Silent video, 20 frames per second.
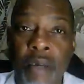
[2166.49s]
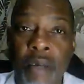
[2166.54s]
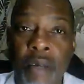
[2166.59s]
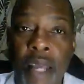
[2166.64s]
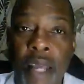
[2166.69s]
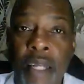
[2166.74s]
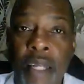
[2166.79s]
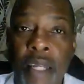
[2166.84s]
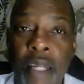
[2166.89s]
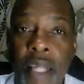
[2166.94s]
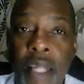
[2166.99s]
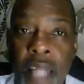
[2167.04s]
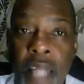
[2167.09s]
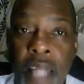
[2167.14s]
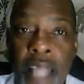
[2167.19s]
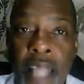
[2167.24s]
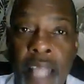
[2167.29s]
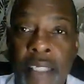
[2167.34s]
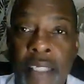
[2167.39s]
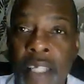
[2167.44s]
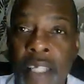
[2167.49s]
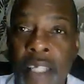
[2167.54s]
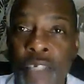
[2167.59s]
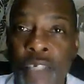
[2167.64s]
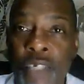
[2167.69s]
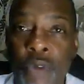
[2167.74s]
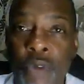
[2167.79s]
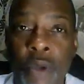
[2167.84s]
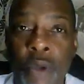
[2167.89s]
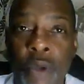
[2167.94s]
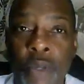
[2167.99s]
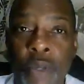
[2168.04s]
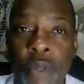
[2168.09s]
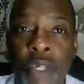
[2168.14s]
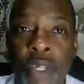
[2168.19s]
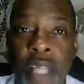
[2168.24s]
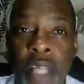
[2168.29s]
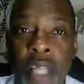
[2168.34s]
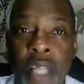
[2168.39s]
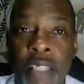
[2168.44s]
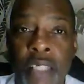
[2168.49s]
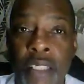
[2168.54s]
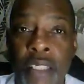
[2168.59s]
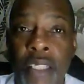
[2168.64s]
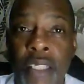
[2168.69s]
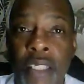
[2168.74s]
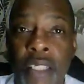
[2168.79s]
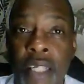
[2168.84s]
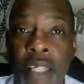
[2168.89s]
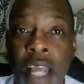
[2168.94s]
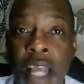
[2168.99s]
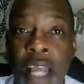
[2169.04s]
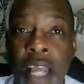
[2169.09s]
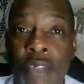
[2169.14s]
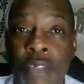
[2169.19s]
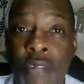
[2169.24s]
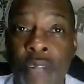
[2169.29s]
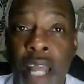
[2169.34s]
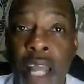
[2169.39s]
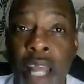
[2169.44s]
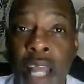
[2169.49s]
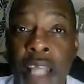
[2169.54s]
lion sanctuary where you can actually see actual lions.